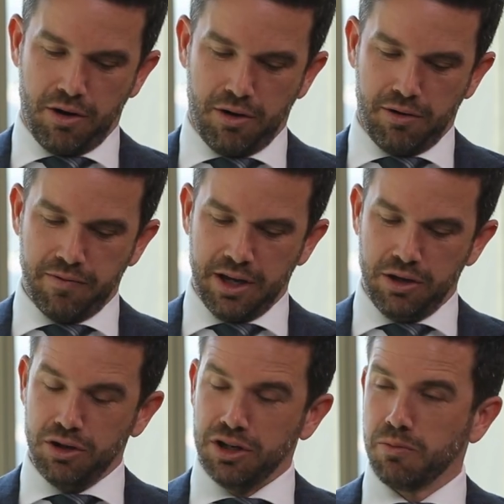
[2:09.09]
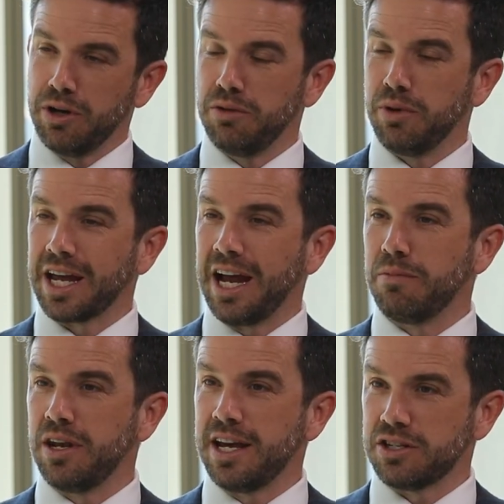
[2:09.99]
of a union when you became
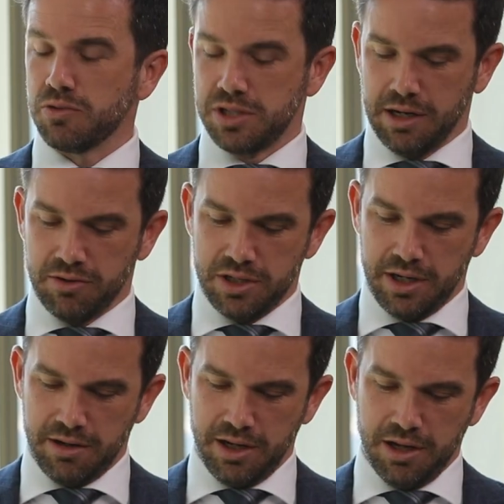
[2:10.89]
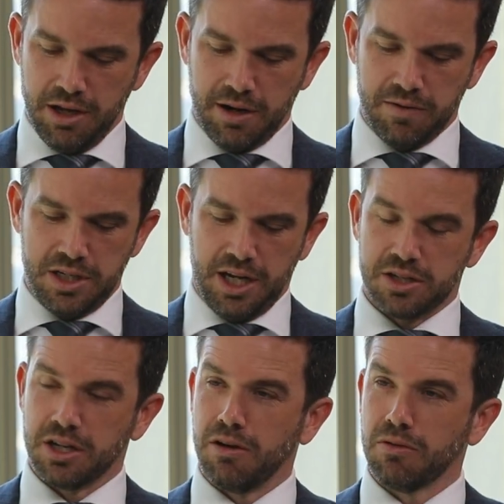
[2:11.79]
the national secretary of the
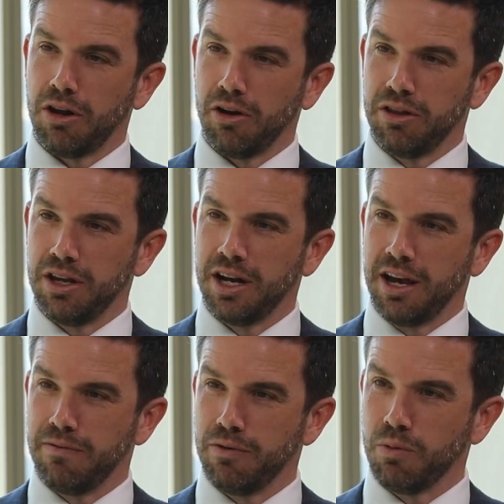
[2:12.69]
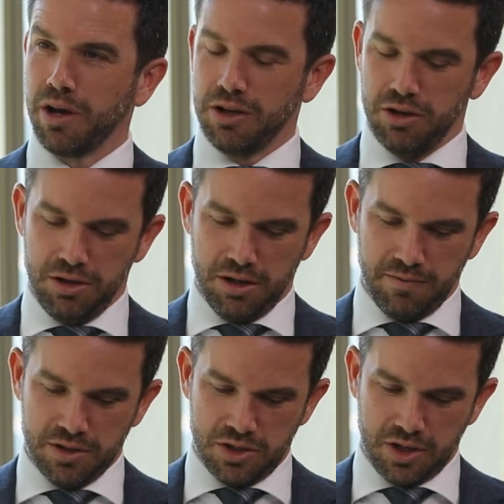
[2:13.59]
Textile, Clothing and Footwear Union
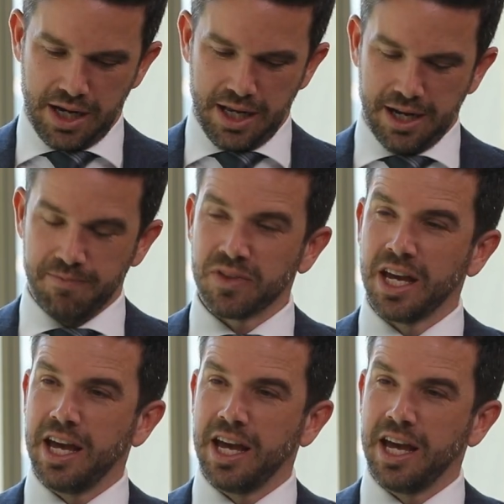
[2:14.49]
of Australia,